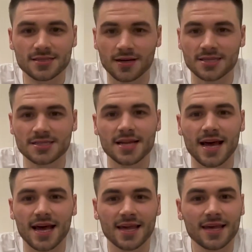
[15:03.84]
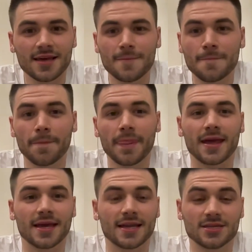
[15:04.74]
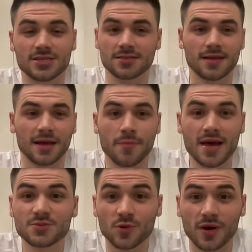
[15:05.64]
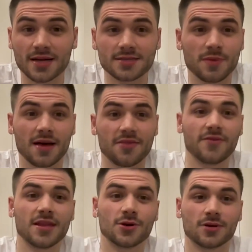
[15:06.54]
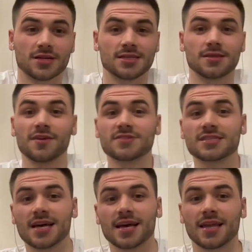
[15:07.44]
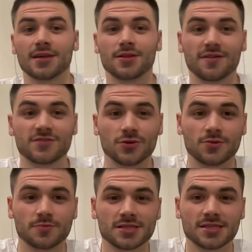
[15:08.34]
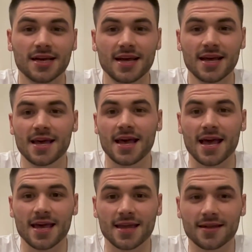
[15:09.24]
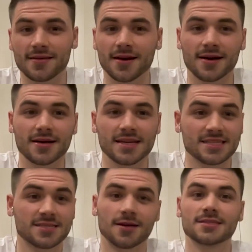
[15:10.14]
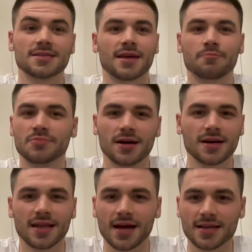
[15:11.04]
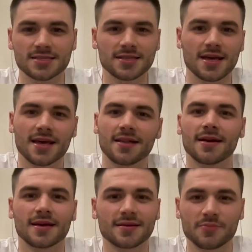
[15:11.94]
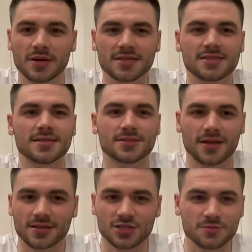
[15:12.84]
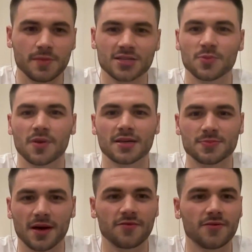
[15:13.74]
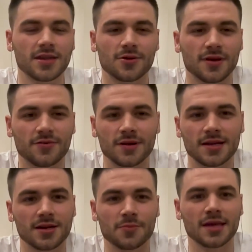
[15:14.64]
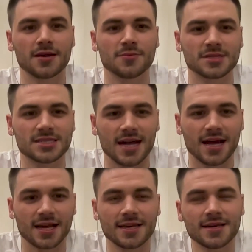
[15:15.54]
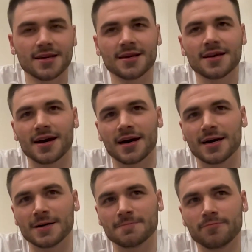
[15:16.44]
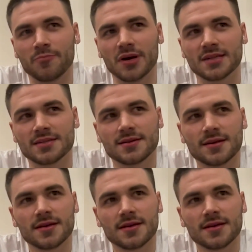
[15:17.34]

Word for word: son a snack, and he just like mesmerized by the video because he loves tech and he loves hoops, and uh, his son's like tugging on his leg like because he's like just mesmerized by the video. Never ended up getting him a snack, um, but